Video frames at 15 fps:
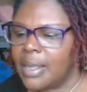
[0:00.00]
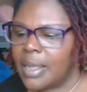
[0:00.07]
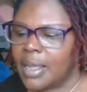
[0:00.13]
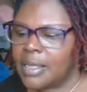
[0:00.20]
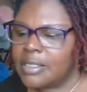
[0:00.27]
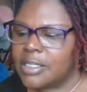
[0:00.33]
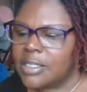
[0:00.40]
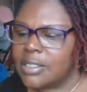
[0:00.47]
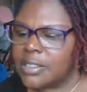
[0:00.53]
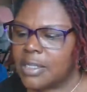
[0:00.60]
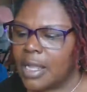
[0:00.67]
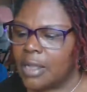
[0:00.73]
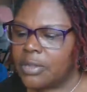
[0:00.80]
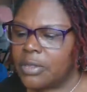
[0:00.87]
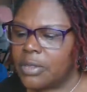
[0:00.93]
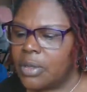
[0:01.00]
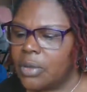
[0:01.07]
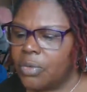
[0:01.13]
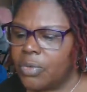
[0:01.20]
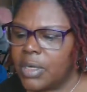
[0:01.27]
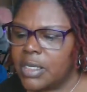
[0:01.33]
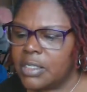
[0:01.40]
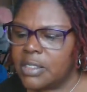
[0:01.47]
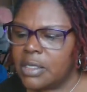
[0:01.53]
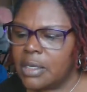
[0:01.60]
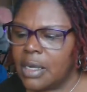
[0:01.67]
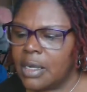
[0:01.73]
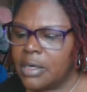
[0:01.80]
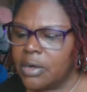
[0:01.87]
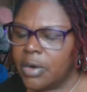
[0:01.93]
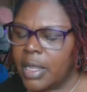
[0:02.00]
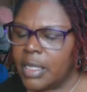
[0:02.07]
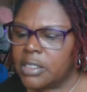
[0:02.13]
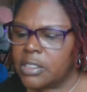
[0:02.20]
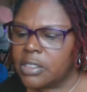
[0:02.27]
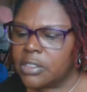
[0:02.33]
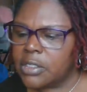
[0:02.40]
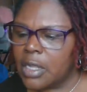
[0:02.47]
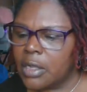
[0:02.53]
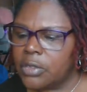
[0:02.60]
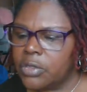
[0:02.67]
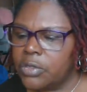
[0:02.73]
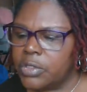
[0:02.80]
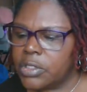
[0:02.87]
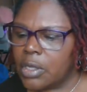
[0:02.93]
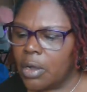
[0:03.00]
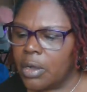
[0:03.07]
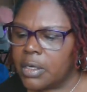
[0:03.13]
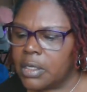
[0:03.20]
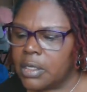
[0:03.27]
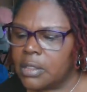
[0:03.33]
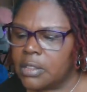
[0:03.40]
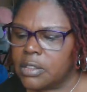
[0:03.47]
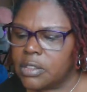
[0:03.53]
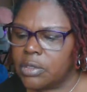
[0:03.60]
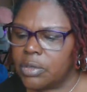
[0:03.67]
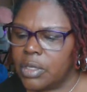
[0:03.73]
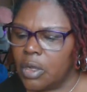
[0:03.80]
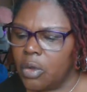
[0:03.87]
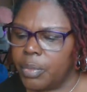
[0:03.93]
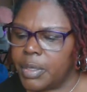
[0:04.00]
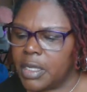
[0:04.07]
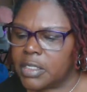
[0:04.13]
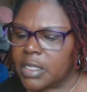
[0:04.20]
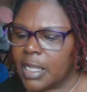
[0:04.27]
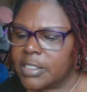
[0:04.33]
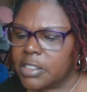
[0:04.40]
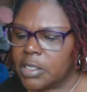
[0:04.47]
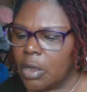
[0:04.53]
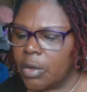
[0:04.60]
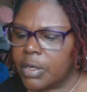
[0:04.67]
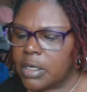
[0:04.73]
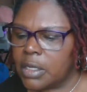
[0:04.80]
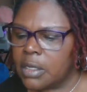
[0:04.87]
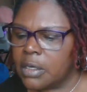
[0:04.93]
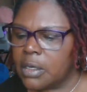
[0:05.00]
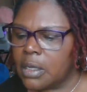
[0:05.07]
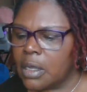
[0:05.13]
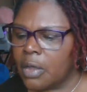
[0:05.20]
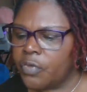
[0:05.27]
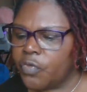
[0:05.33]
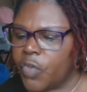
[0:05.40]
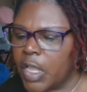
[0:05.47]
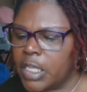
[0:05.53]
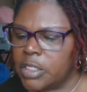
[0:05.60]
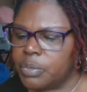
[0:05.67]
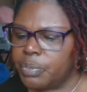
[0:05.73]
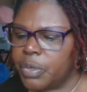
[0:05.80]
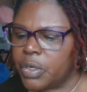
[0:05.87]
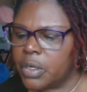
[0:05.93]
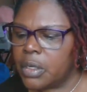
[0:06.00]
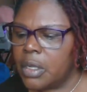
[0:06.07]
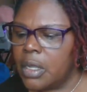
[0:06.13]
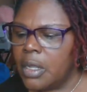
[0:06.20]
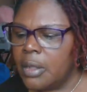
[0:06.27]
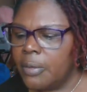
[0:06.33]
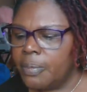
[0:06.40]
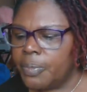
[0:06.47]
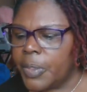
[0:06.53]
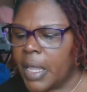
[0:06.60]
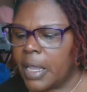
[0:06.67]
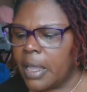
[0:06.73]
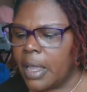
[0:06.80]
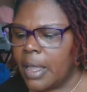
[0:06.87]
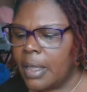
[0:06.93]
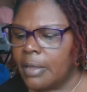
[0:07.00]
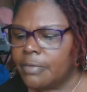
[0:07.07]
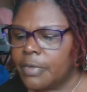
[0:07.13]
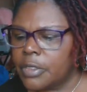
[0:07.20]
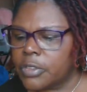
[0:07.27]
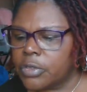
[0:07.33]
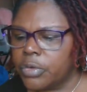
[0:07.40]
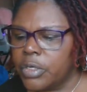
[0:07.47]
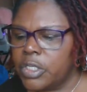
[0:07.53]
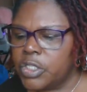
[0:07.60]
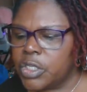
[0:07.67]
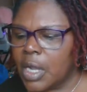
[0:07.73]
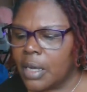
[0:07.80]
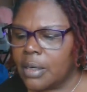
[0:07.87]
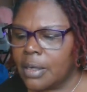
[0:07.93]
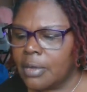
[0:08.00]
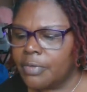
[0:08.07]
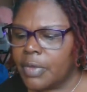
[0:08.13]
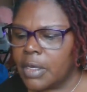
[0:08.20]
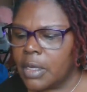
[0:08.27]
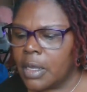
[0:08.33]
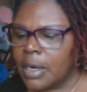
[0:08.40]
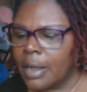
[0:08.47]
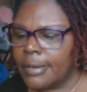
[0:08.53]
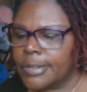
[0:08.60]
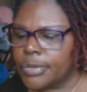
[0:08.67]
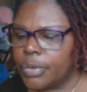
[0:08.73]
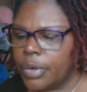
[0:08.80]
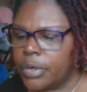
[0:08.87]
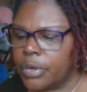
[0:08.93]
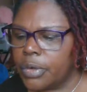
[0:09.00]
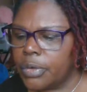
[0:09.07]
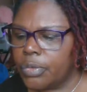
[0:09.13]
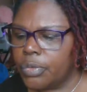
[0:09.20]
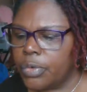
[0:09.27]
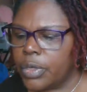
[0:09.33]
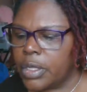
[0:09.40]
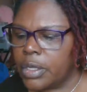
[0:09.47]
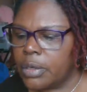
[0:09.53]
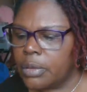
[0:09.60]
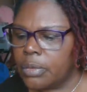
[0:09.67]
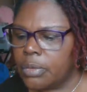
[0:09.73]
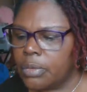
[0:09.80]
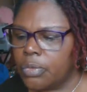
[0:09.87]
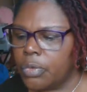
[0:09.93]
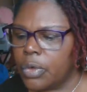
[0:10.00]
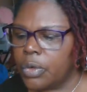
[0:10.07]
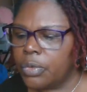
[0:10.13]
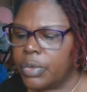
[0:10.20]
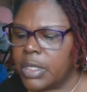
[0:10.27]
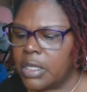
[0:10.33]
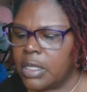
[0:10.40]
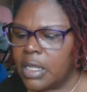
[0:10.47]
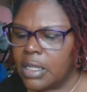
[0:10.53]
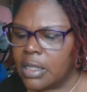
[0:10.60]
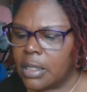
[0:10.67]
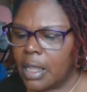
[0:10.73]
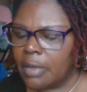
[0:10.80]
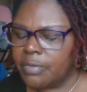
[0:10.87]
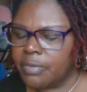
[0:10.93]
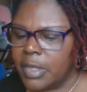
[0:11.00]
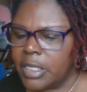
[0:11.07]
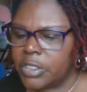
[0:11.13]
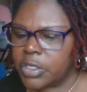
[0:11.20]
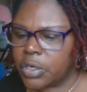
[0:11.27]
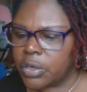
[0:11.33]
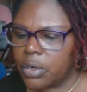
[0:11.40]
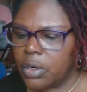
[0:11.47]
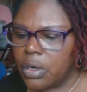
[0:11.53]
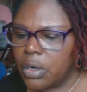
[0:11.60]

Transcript: At Jill Style, what is it under at Jill Style? You saw it in the studio because I saw it in a Facebook. They have a screenshot of it, and I was wondering when will we get that feature?